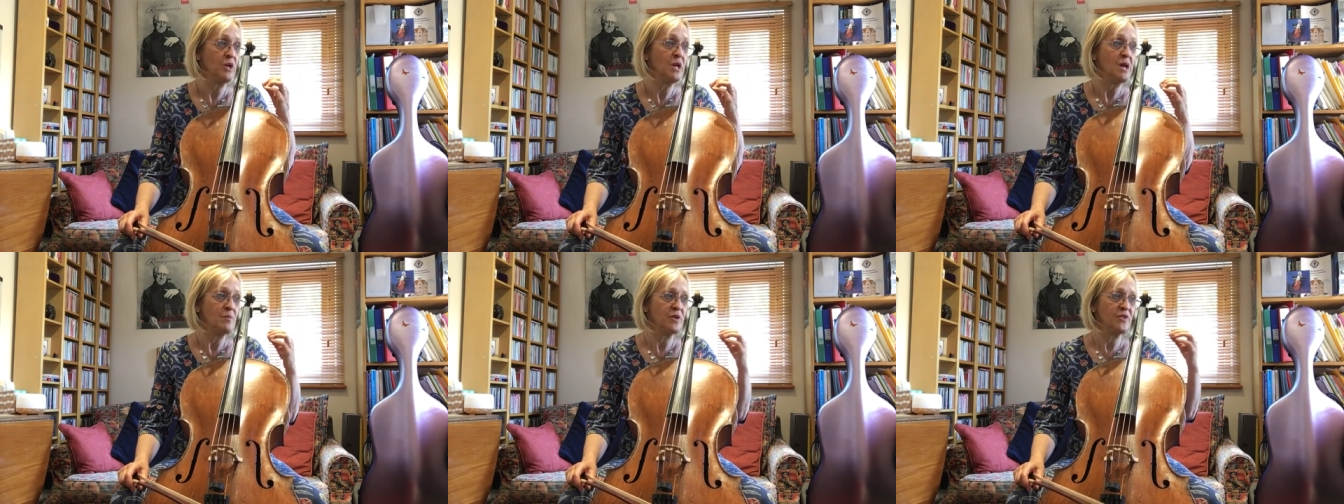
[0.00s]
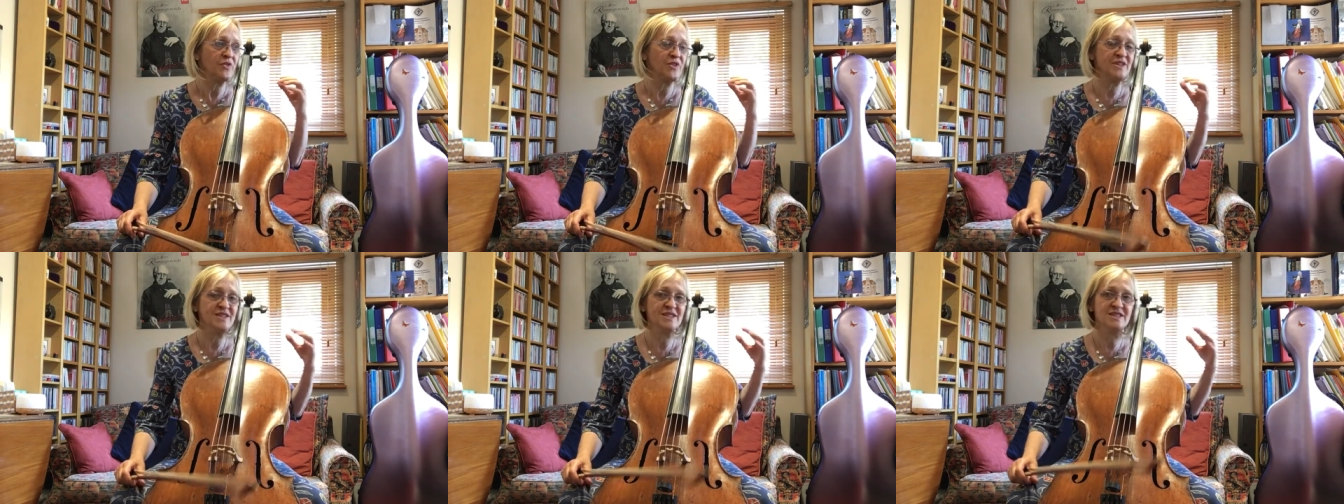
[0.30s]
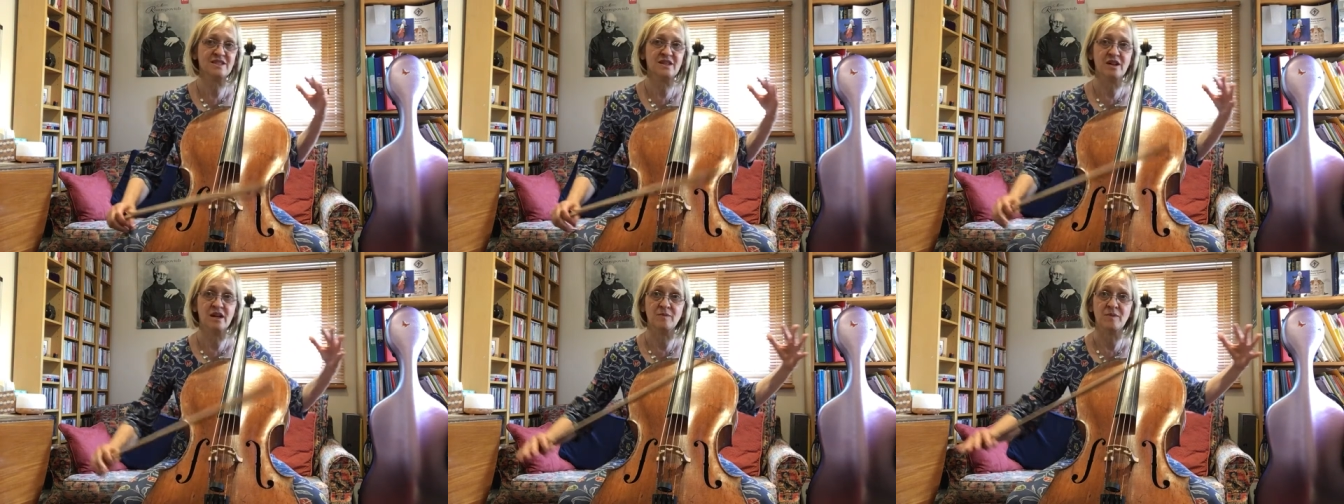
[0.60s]
but this
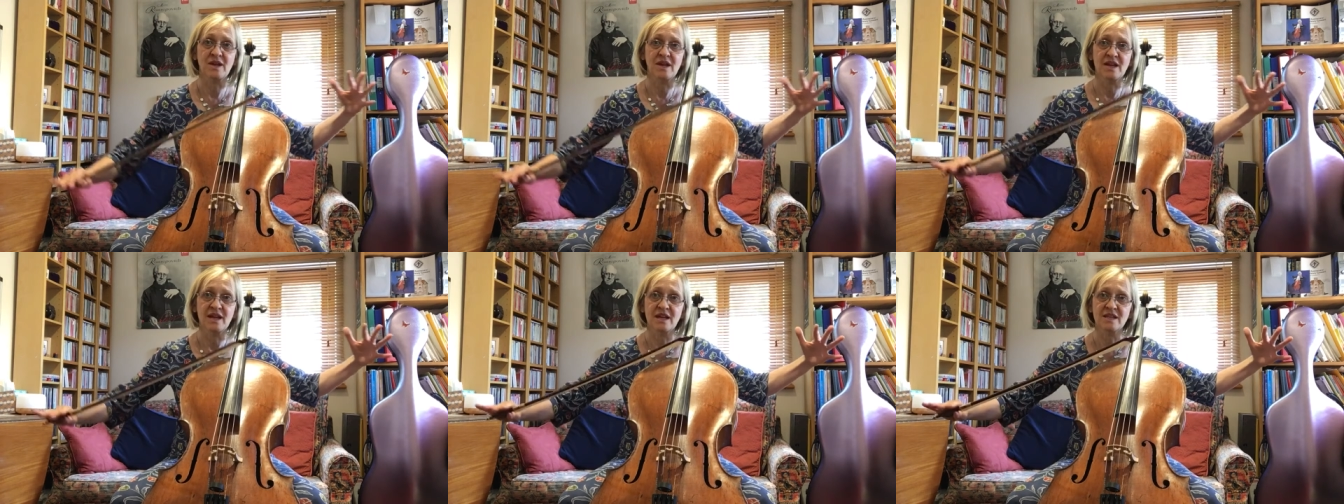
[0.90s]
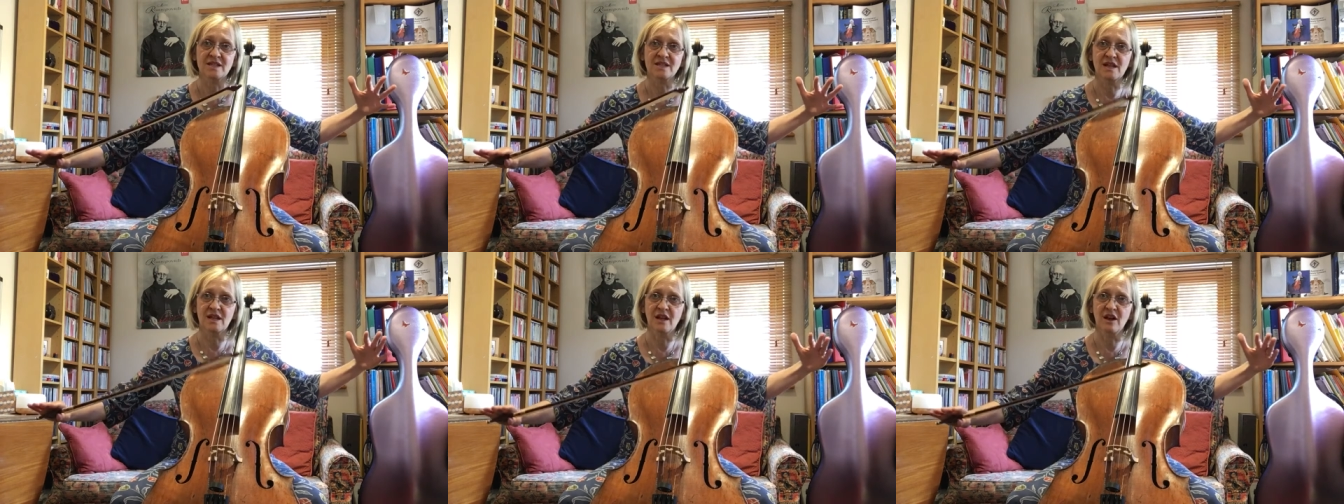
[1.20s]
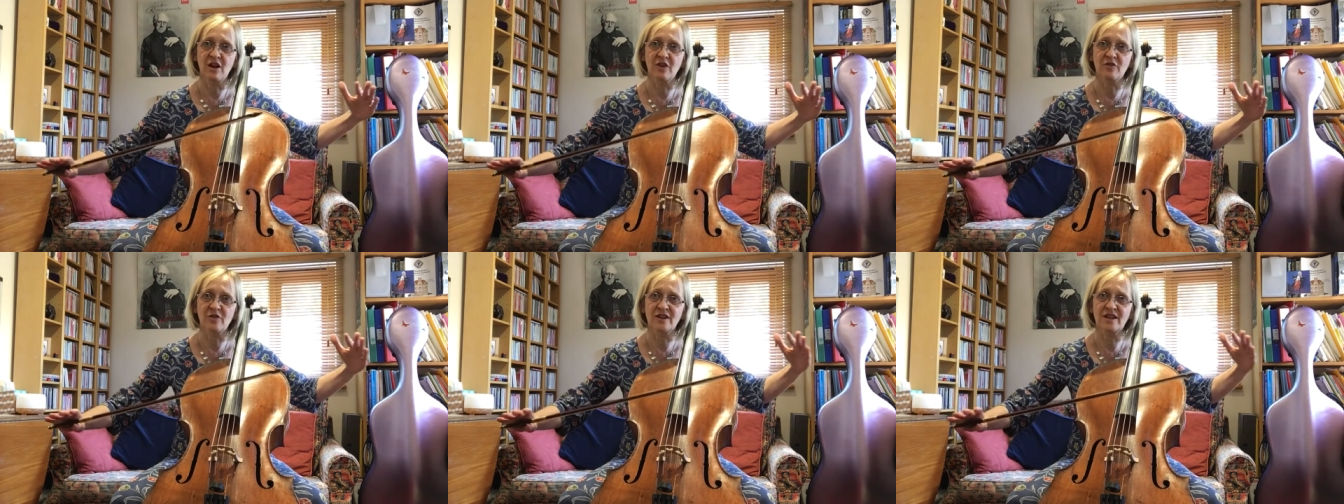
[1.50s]
time it's a
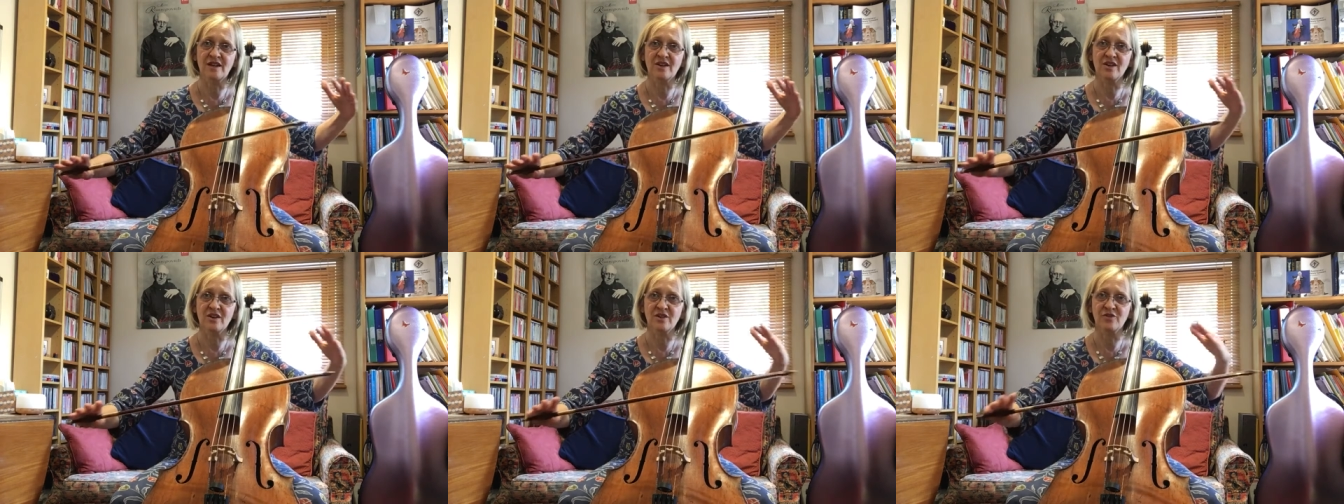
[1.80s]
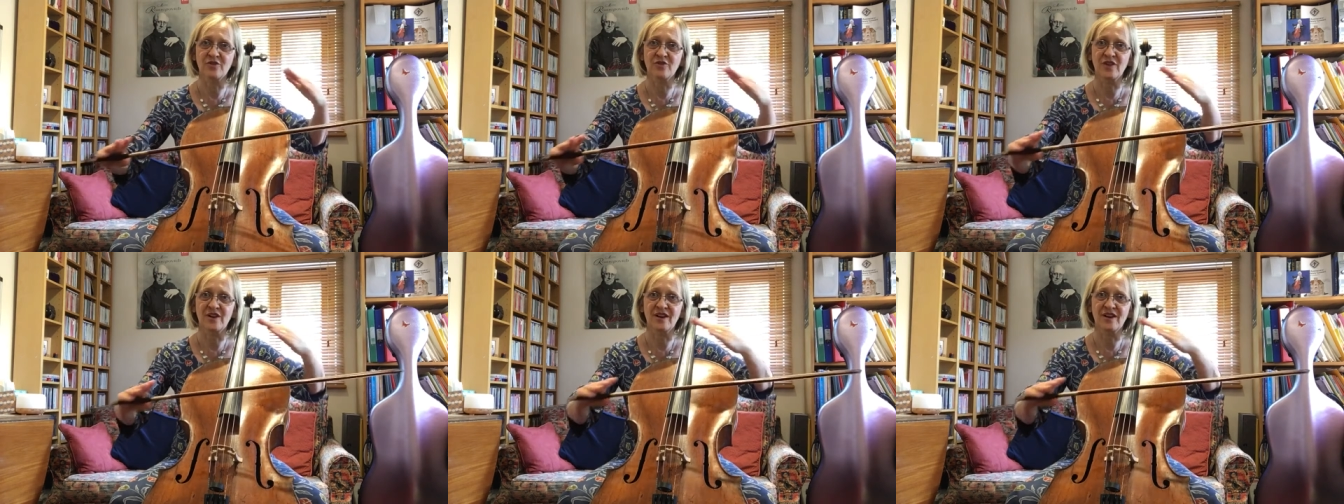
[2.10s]
lovely kind of